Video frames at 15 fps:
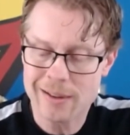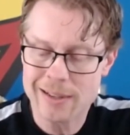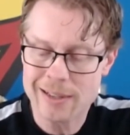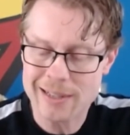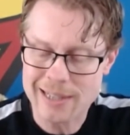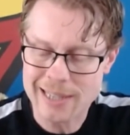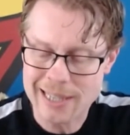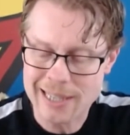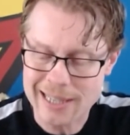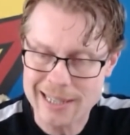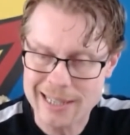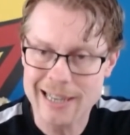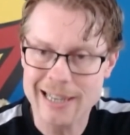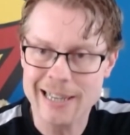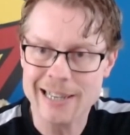
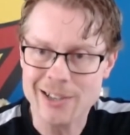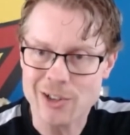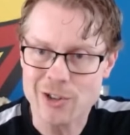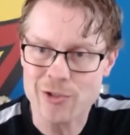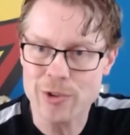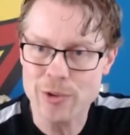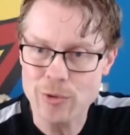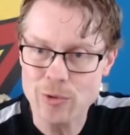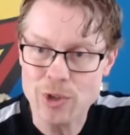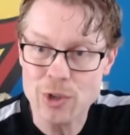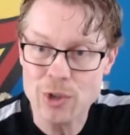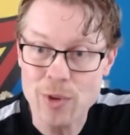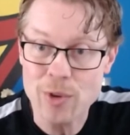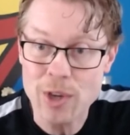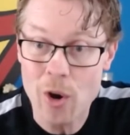staying true to
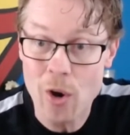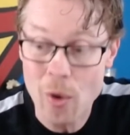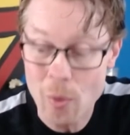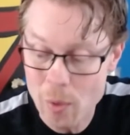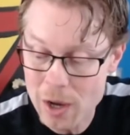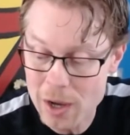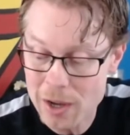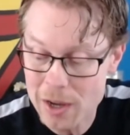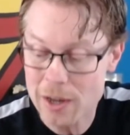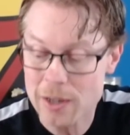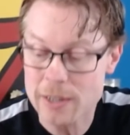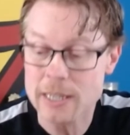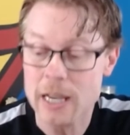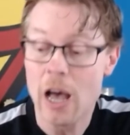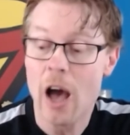your word,
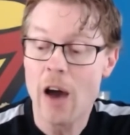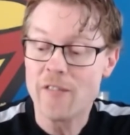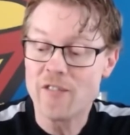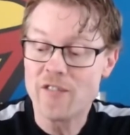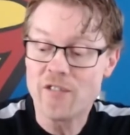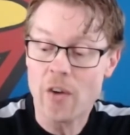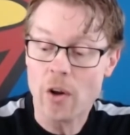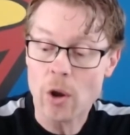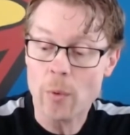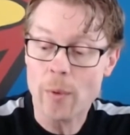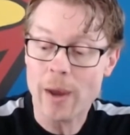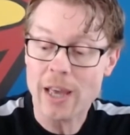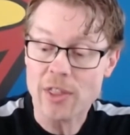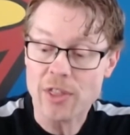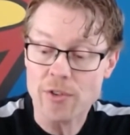following
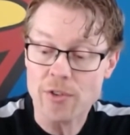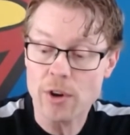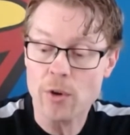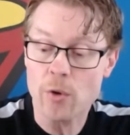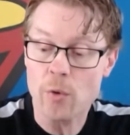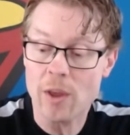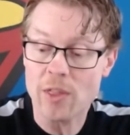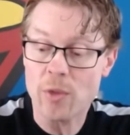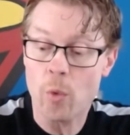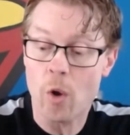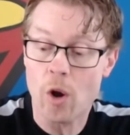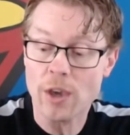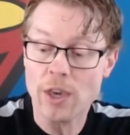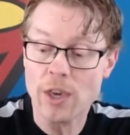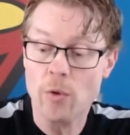through with what
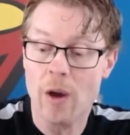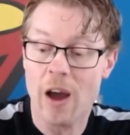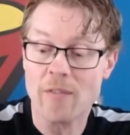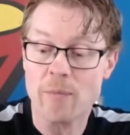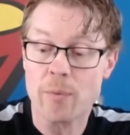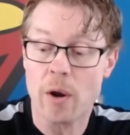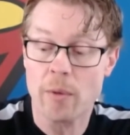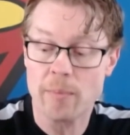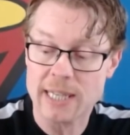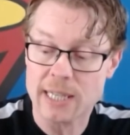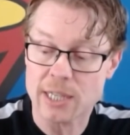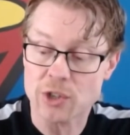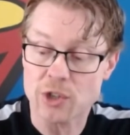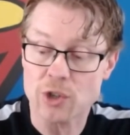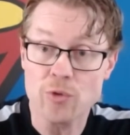you have promised
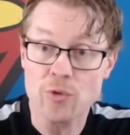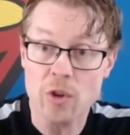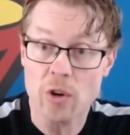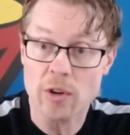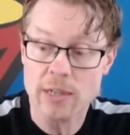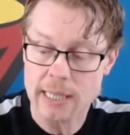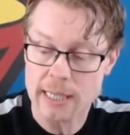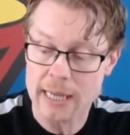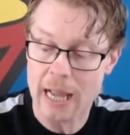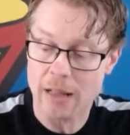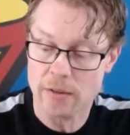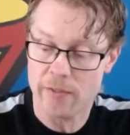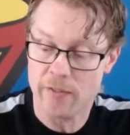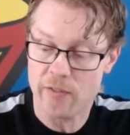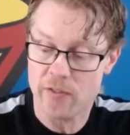to
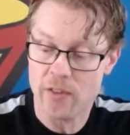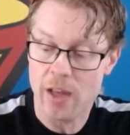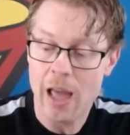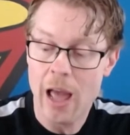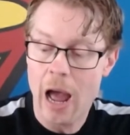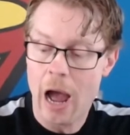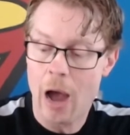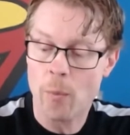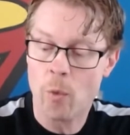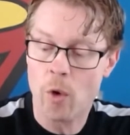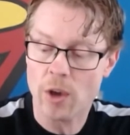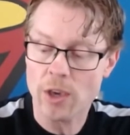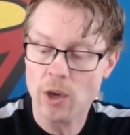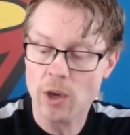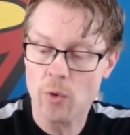yourself and what
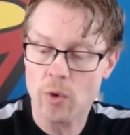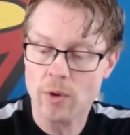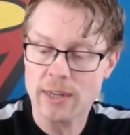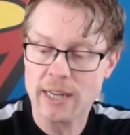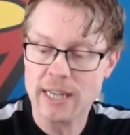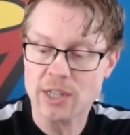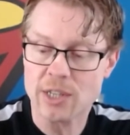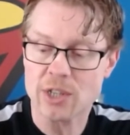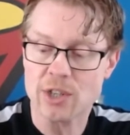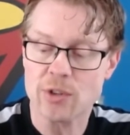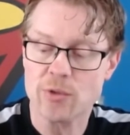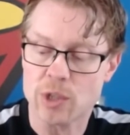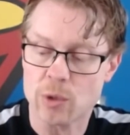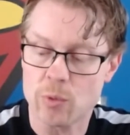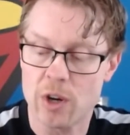you need to do to
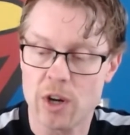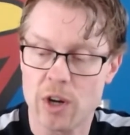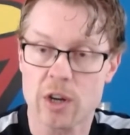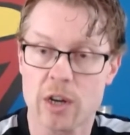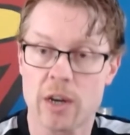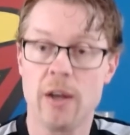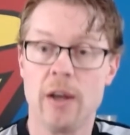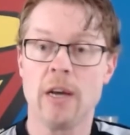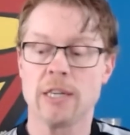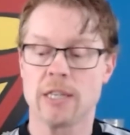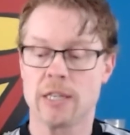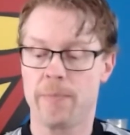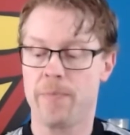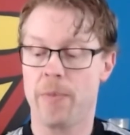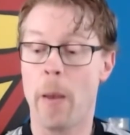work to
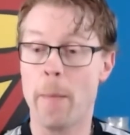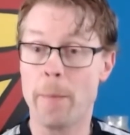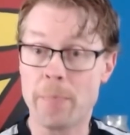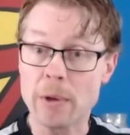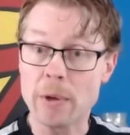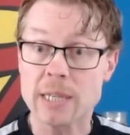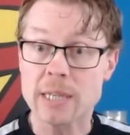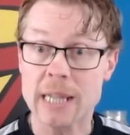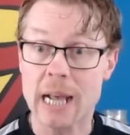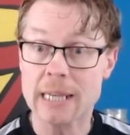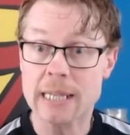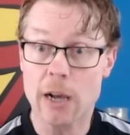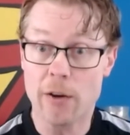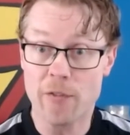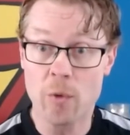boost that
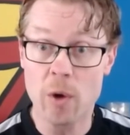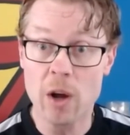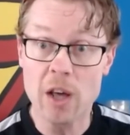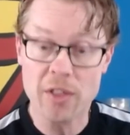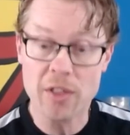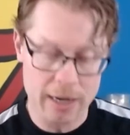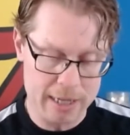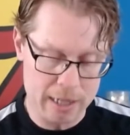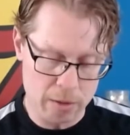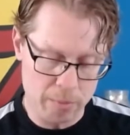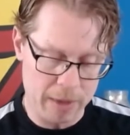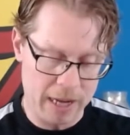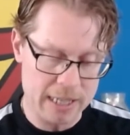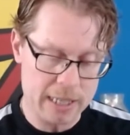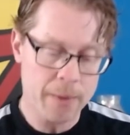self-worth a little bit.